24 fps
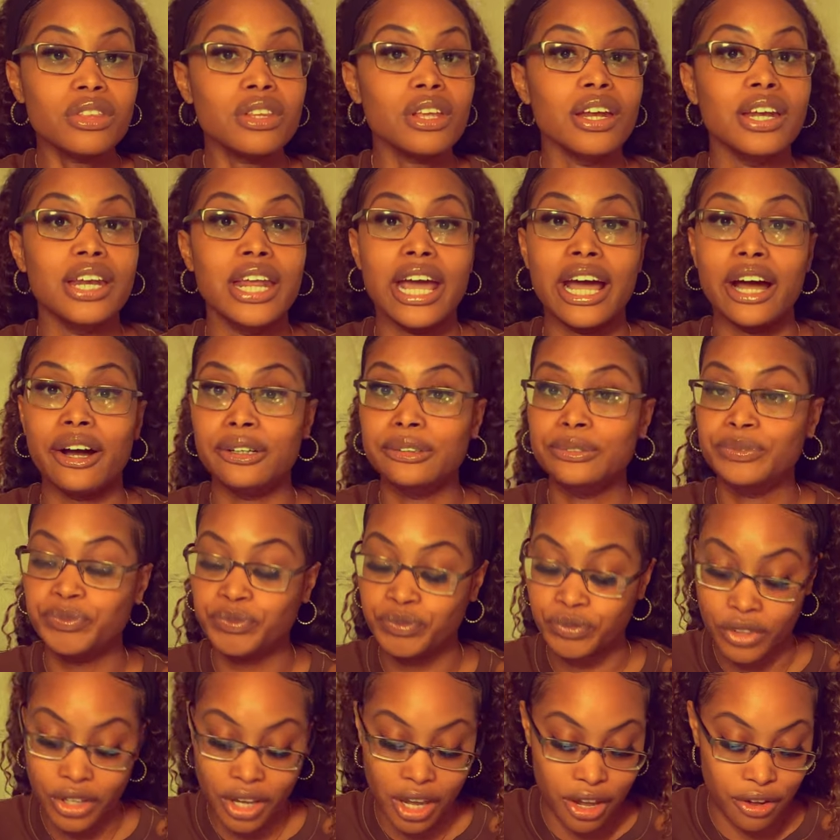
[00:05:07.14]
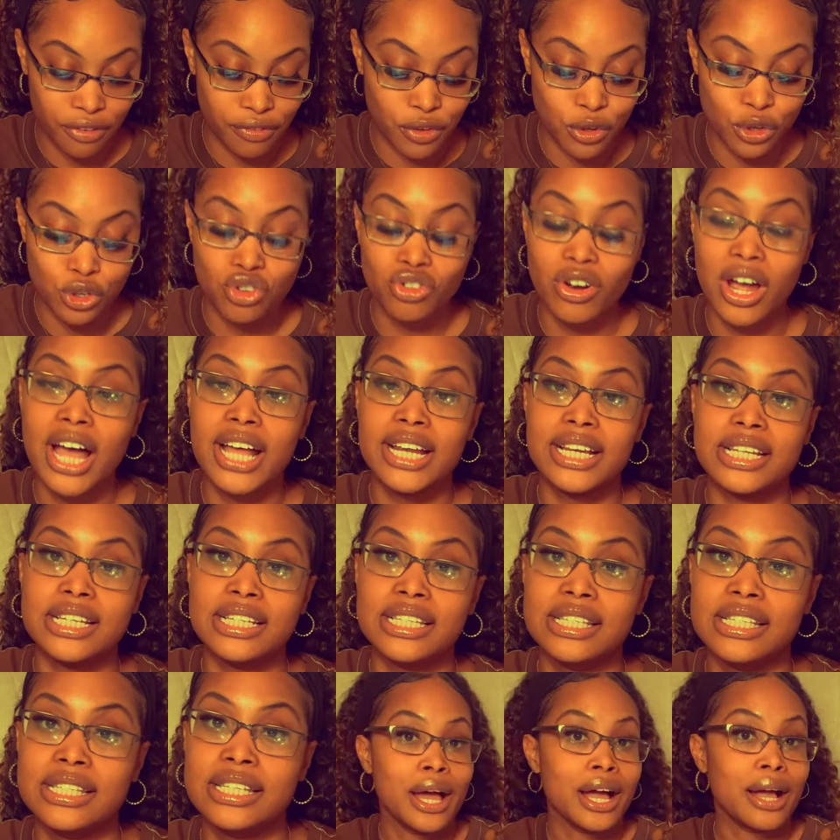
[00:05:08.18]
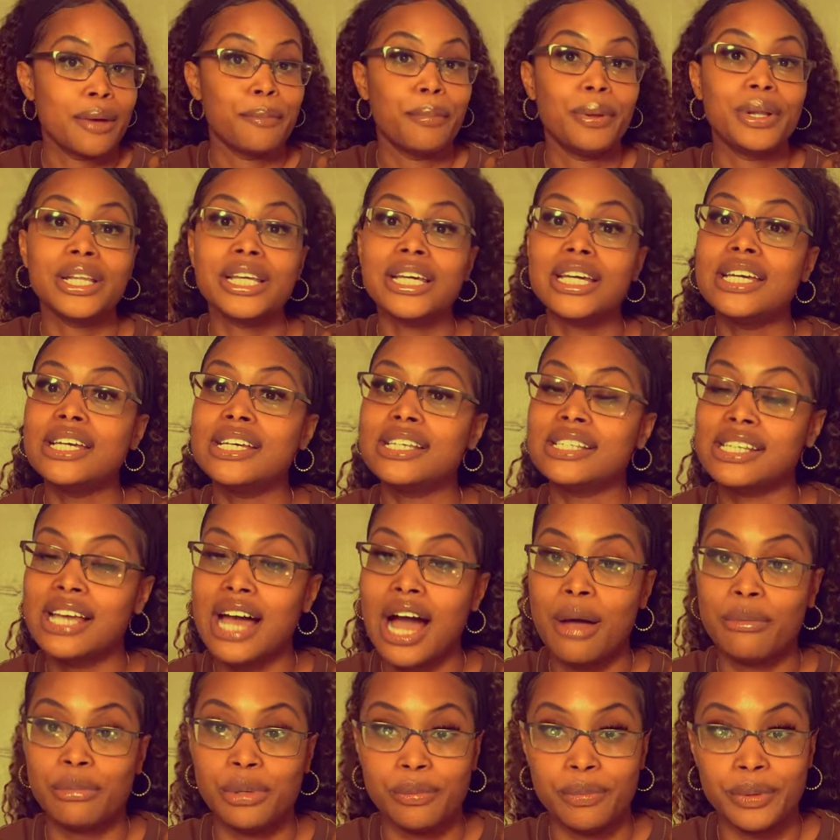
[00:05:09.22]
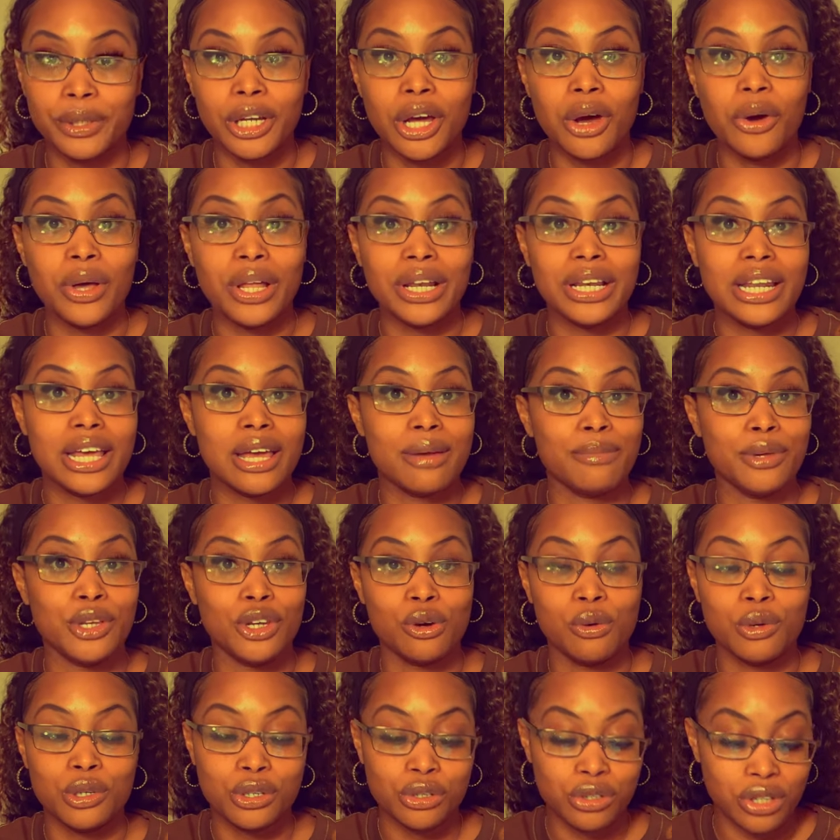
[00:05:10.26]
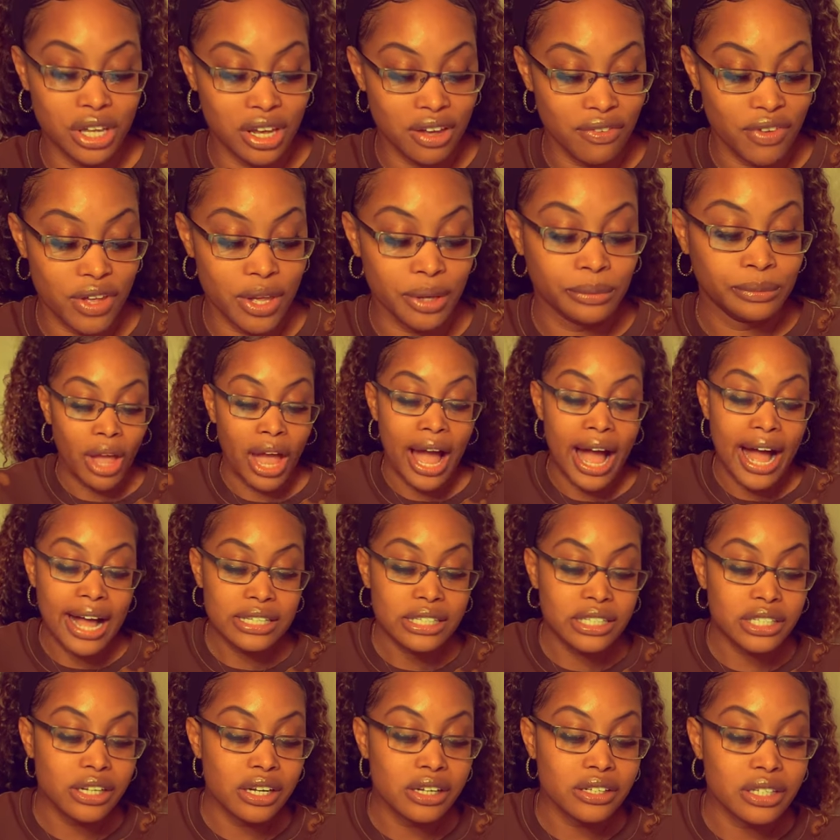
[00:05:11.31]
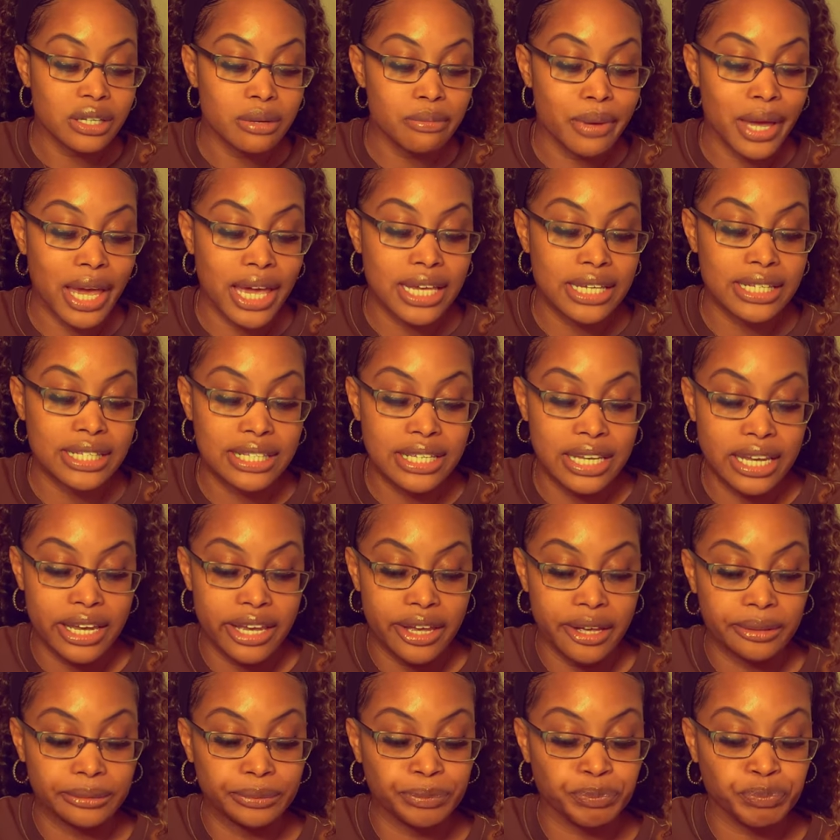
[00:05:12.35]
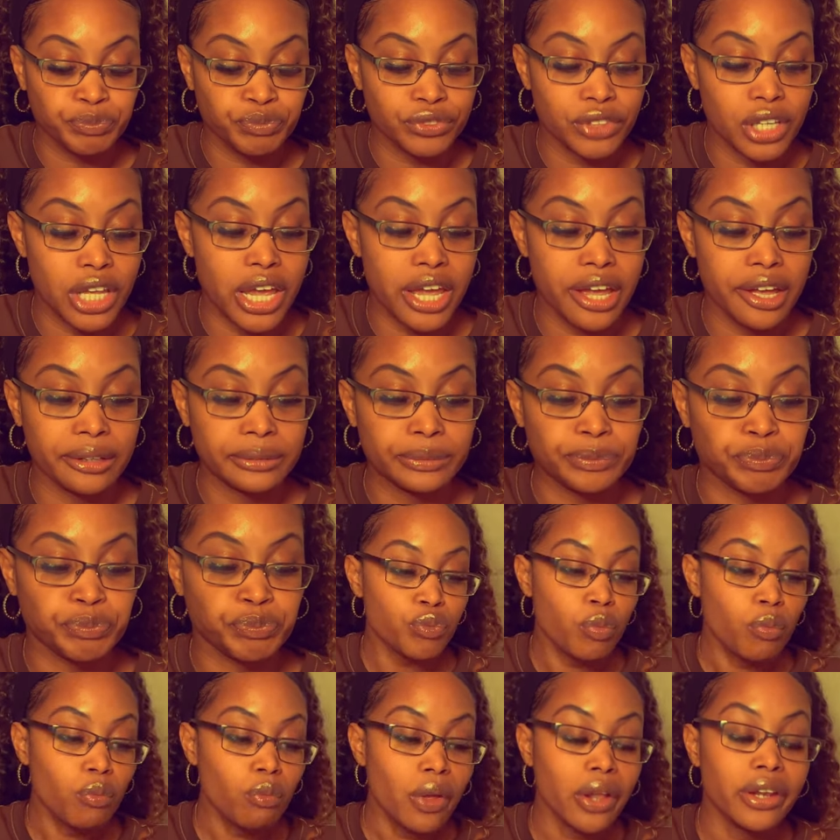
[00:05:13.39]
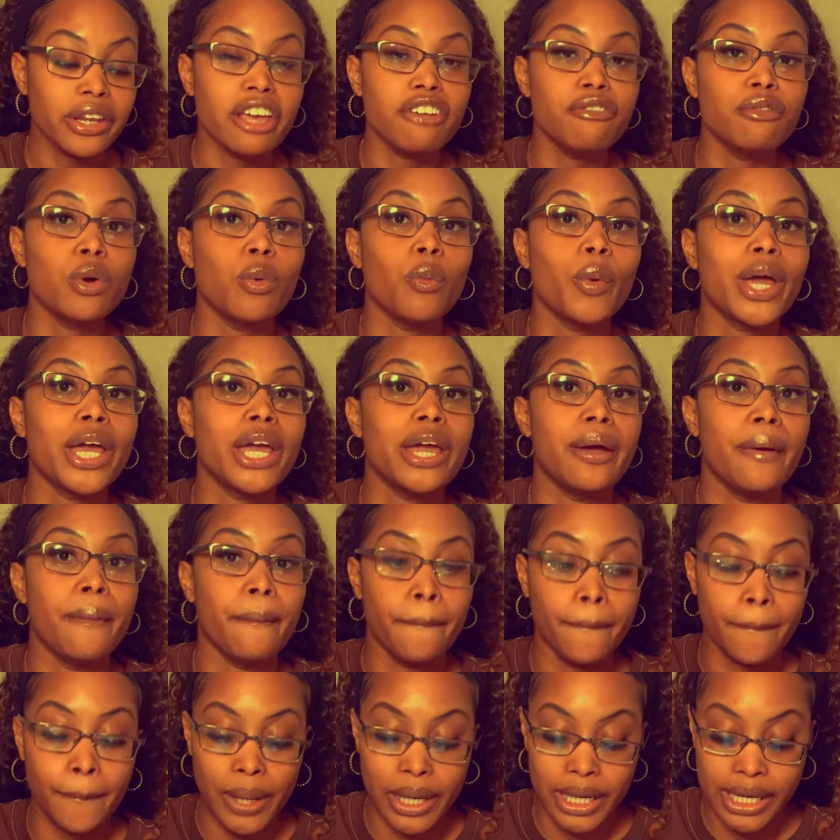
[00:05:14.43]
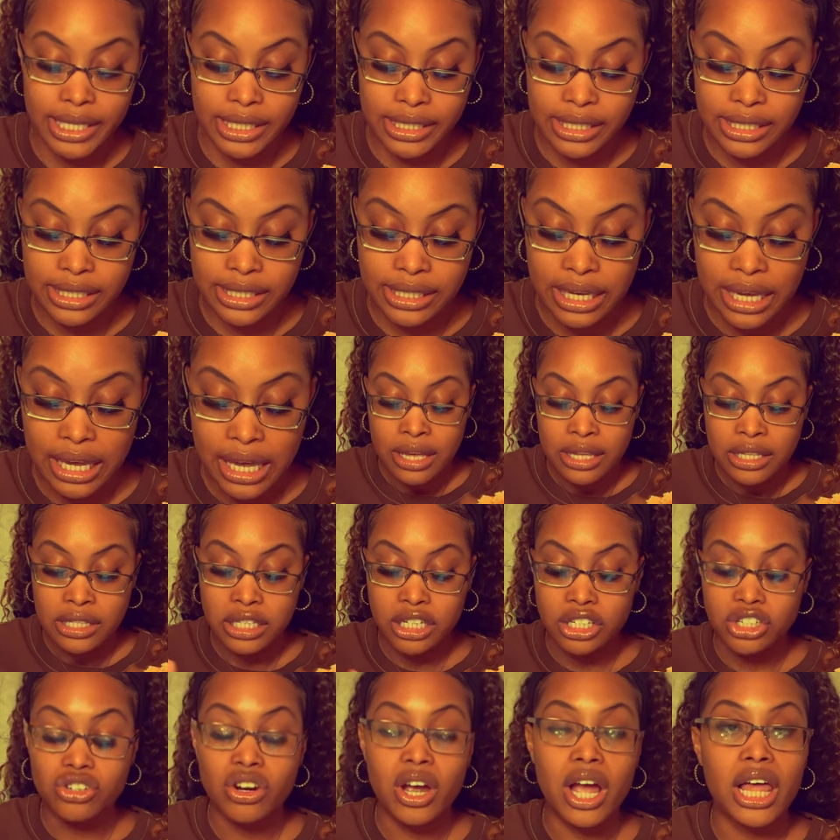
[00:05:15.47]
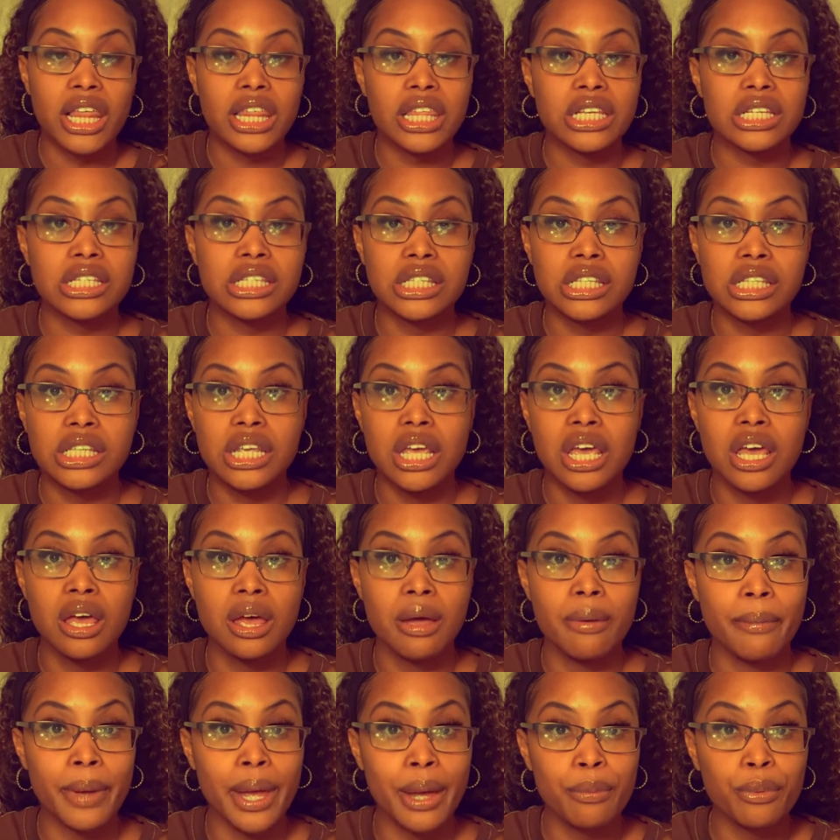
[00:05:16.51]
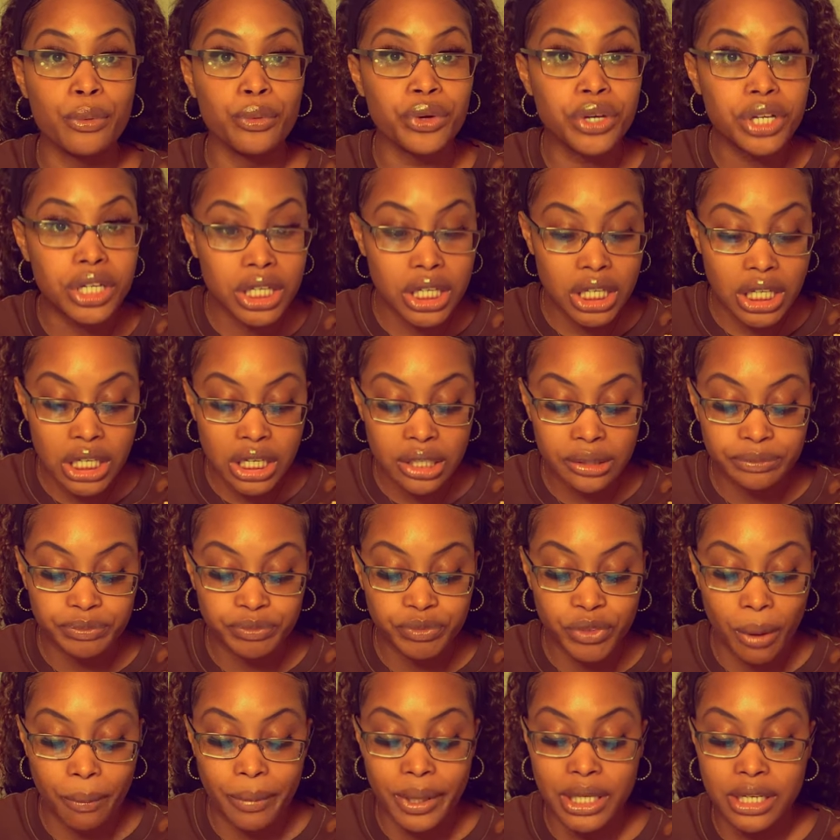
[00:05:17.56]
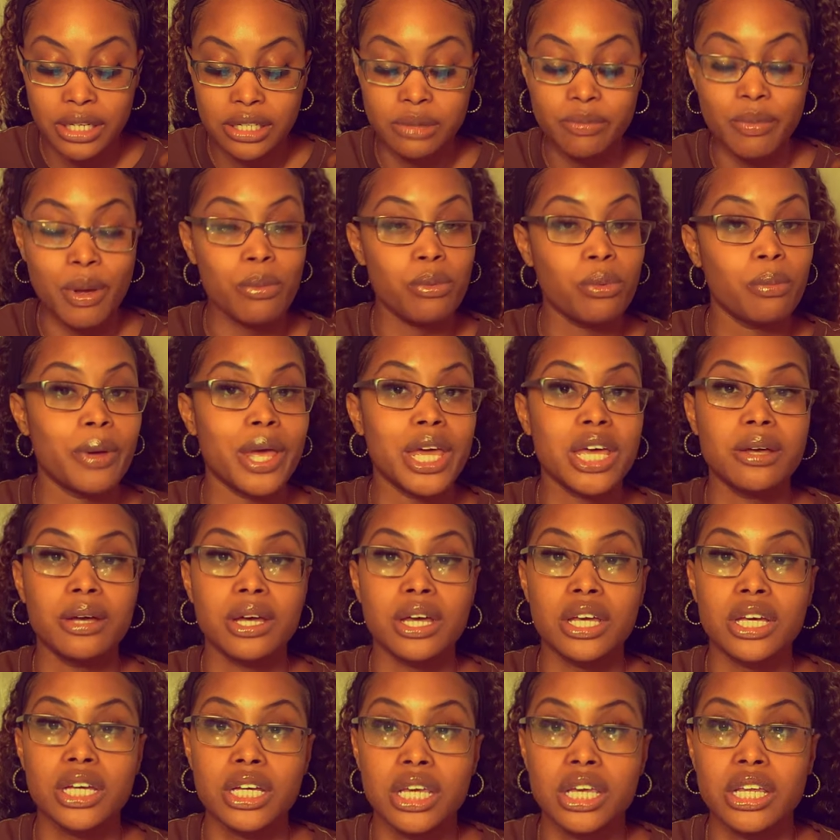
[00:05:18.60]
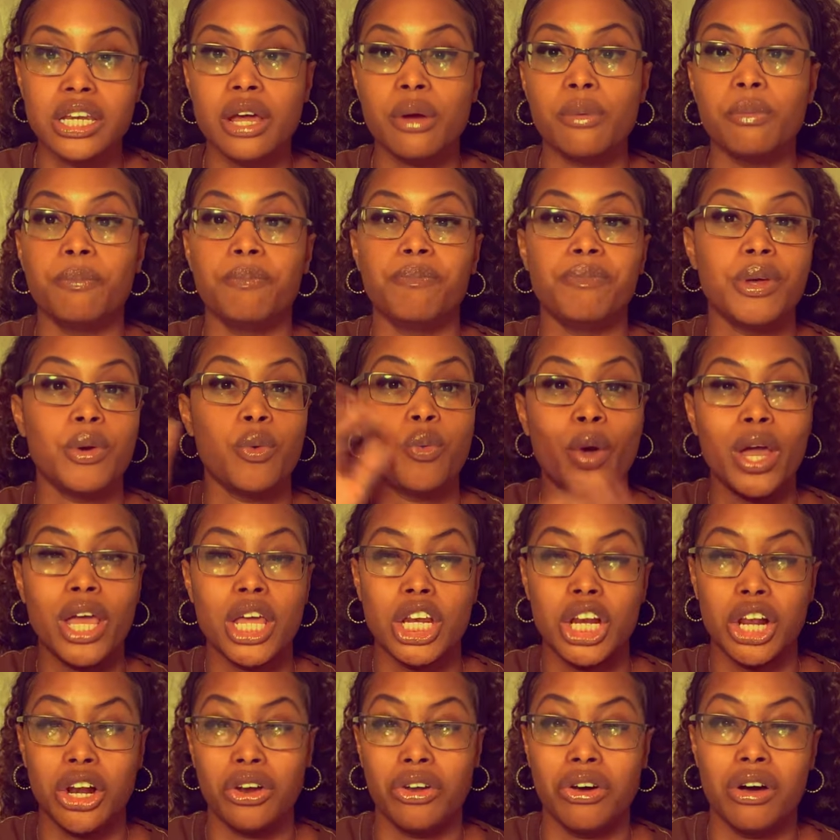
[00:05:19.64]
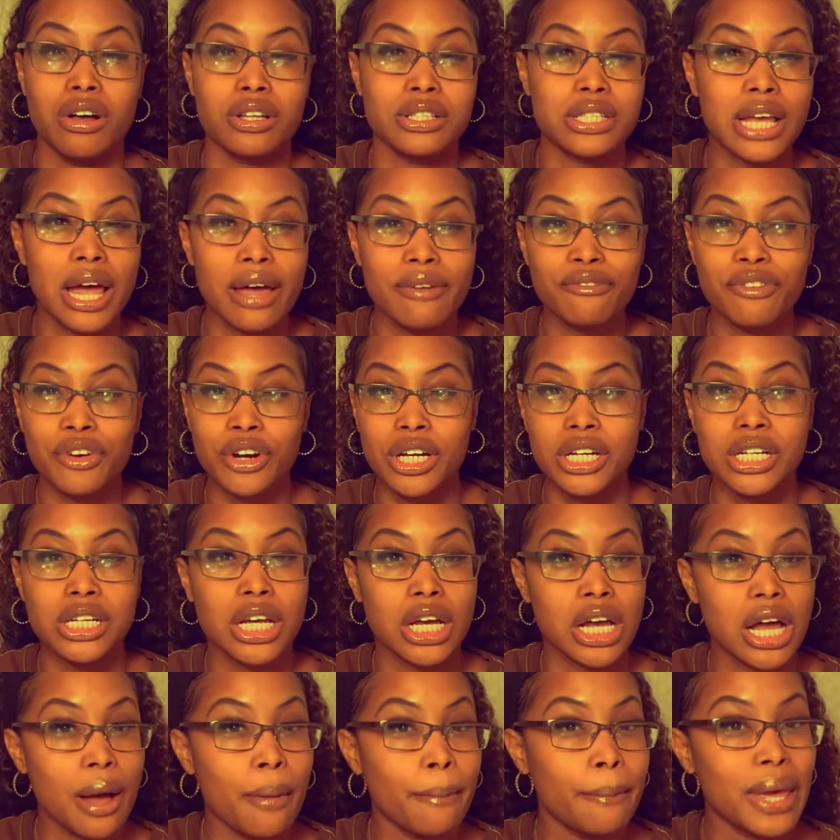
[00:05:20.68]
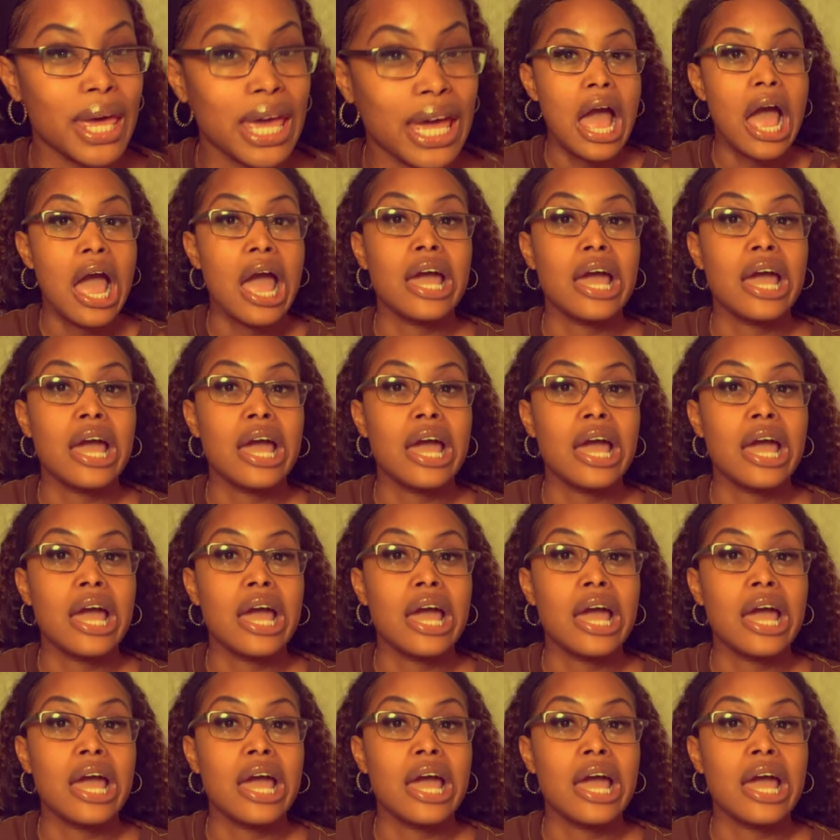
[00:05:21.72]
Now, if you tried this, please comment below and let me know what you think of it. I saw somebody said that they've been waiting months to try this maple bacon cookie. They've been waiting a long time for it to come back.